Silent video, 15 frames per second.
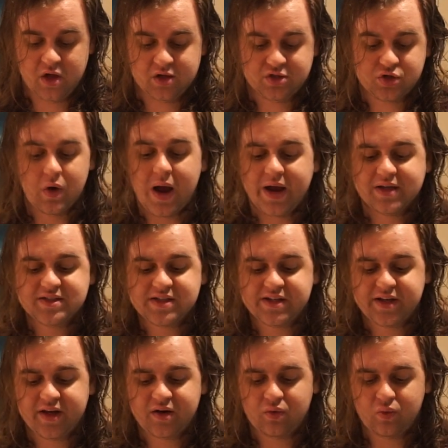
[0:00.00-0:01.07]
Try as he
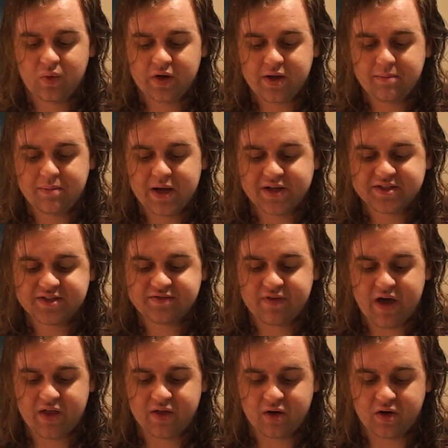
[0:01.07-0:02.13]
did, William Penn's
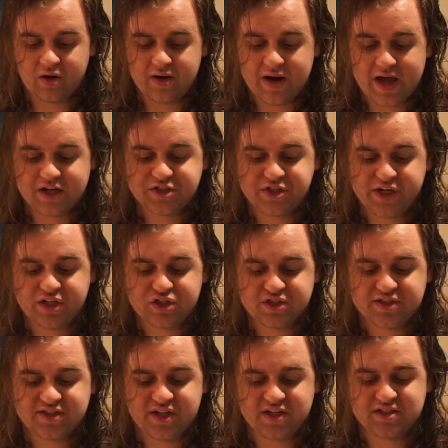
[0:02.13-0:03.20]
father could not change
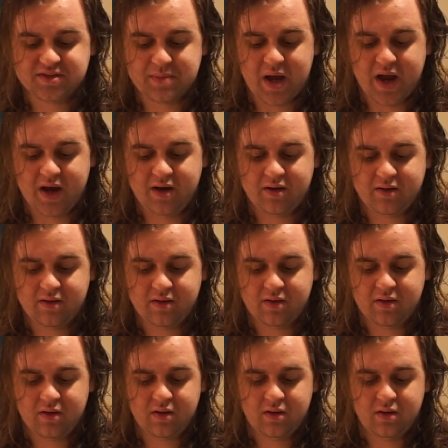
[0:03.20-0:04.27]
his son's mind.
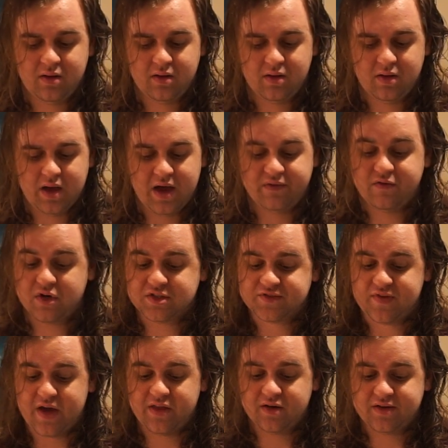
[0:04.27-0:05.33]
After his
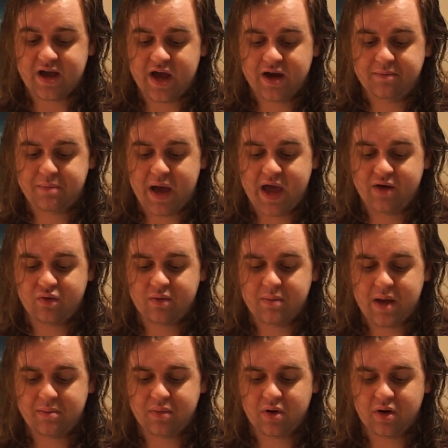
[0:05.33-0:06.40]
father died, Penn
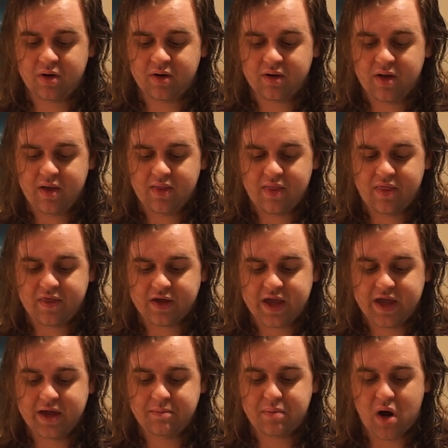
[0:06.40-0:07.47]
remembered that the
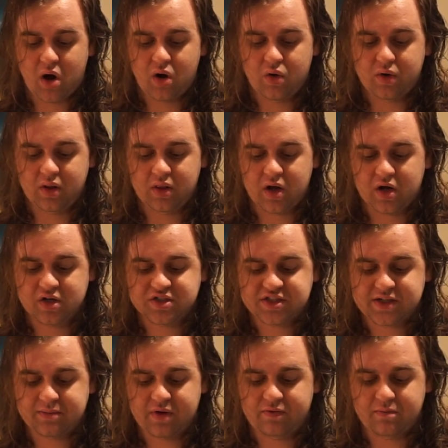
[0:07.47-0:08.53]
king had borrowed a large
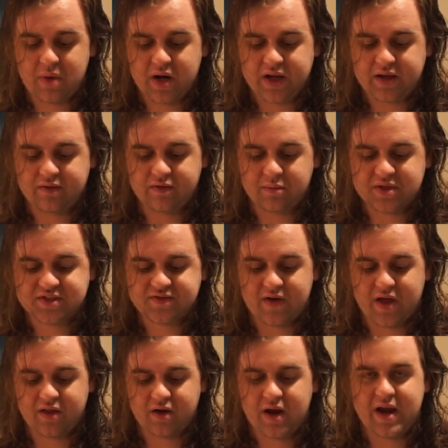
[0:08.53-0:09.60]
sum of money from his
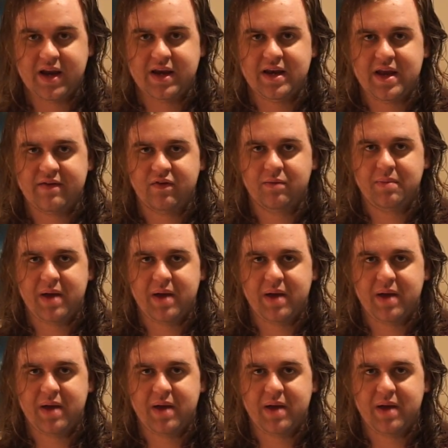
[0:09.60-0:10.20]
father and he never